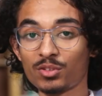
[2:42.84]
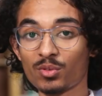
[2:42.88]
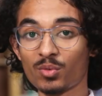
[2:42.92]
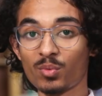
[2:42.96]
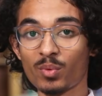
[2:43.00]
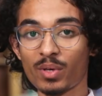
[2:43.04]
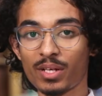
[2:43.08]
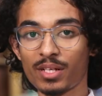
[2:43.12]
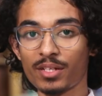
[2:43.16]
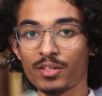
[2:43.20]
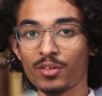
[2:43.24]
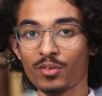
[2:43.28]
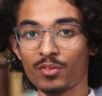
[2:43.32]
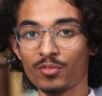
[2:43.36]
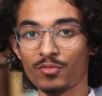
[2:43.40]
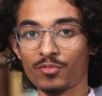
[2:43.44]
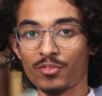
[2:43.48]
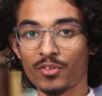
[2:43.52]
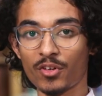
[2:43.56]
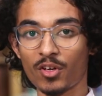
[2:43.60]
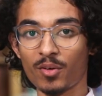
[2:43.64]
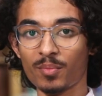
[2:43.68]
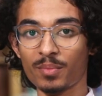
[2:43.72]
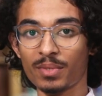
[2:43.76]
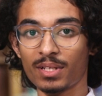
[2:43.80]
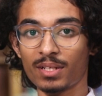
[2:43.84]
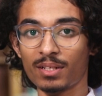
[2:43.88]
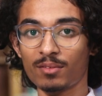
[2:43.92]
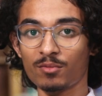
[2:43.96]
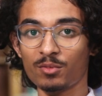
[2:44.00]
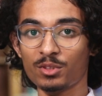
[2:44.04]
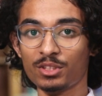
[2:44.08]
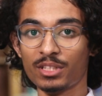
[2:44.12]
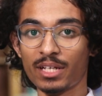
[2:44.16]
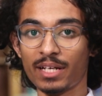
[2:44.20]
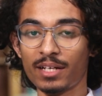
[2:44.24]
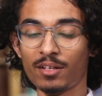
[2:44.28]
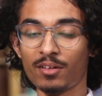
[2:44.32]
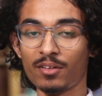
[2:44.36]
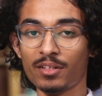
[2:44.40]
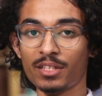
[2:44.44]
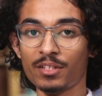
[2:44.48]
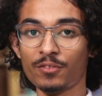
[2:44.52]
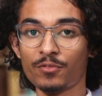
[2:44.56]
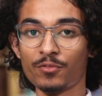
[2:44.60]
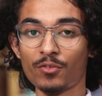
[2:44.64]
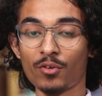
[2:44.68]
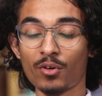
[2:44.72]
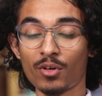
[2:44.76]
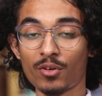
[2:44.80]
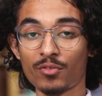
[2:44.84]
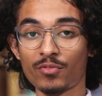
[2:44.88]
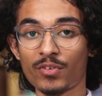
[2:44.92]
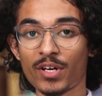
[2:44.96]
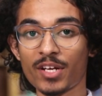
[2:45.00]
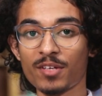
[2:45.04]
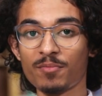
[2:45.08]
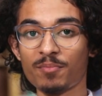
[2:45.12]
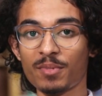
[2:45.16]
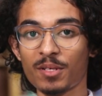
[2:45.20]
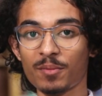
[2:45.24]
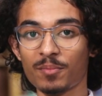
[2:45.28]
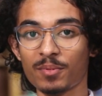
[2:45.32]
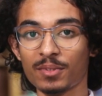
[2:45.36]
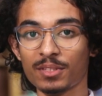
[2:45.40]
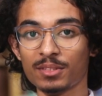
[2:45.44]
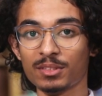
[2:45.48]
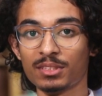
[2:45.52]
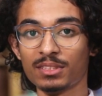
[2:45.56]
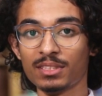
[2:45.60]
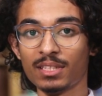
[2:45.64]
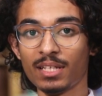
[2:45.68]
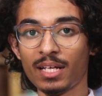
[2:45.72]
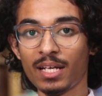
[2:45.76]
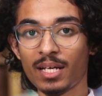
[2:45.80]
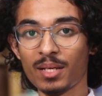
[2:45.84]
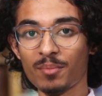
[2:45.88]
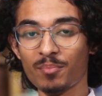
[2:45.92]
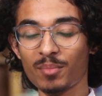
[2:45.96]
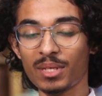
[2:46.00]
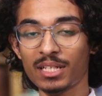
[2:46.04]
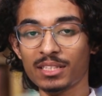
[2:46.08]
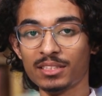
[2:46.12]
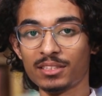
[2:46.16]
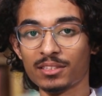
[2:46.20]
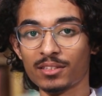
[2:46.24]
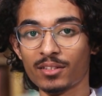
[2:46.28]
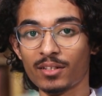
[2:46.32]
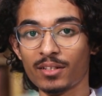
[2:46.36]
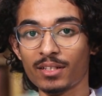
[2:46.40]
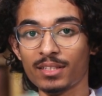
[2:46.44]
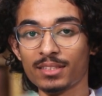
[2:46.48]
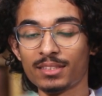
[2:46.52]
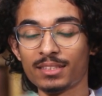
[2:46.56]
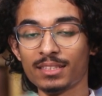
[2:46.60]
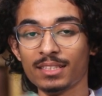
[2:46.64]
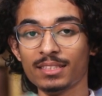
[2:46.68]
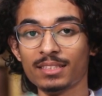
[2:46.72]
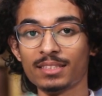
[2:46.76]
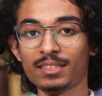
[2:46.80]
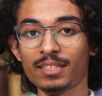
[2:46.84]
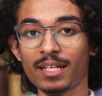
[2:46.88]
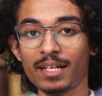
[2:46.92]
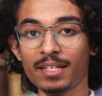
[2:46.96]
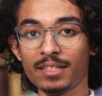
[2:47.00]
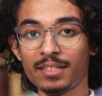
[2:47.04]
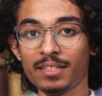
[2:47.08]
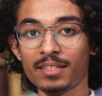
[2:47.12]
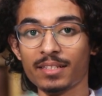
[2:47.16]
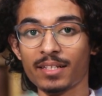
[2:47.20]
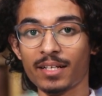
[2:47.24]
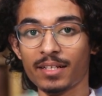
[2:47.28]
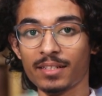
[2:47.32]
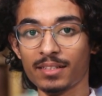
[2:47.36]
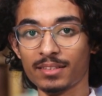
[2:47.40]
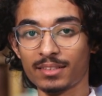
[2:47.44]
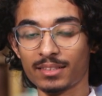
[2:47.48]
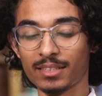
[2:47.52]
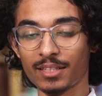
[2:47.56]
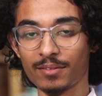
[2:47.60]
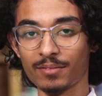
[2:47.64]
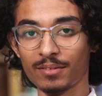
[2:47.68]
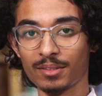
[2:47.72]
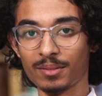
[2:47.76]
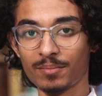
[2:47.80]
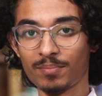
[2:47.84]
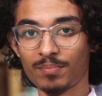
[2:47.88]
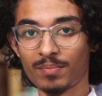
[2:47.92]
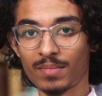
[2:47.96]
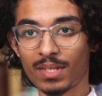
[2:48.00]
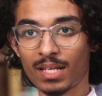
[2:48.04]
so well known phenomena, which had only 4 or 5 papers mentioned on it since 1997.